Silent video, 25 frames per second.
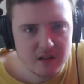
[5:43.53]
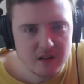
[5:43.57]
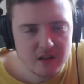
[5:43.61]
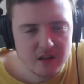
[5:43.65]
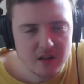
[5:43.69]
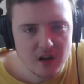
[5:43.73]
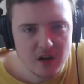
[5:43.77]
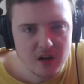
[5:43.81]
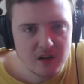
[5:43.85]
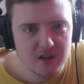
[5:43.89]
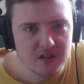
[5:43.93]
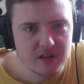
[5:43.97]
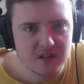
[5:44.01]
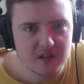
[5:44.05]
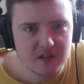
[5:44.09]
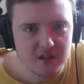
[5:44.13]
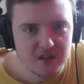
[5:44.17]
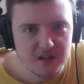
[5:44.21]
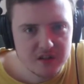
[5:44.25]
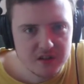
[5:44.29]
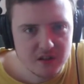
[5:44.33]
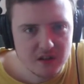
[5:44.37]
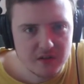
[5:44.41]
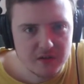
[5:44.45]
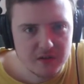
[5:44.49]
cuts and
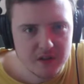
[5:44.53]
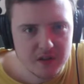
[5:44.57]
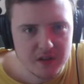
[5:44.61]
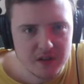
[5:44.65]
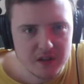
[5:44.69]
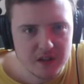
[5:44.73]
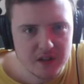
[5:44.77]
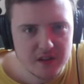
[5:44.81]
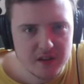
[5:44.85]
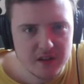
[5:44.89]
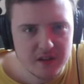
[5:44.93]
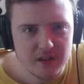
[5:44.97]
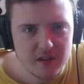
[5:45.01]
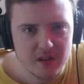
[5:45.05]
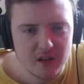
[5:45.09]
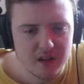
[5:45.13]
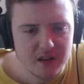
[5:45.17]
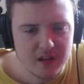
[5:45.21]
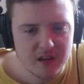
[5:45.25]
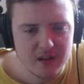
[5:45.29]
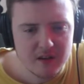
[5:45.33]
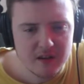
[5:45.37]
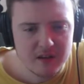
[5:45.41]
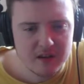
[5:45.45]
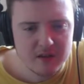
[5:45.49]
stuff because I feel like
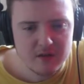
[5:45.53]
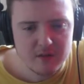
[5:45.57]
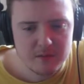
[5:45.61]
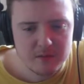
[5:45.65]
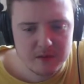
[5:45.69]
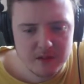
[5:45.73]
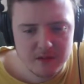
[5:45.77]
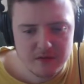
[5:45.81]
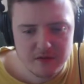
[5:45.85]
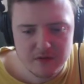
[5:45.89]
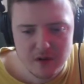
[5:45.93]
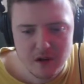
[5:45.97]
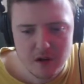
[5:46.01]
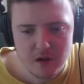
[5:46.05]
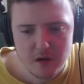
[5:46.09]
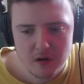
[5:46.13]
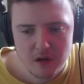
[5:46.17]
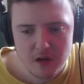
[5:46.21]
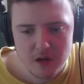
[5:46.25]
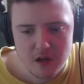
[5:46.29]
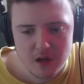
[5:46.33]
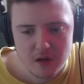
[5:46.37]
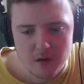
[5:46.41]
it interrupts the flow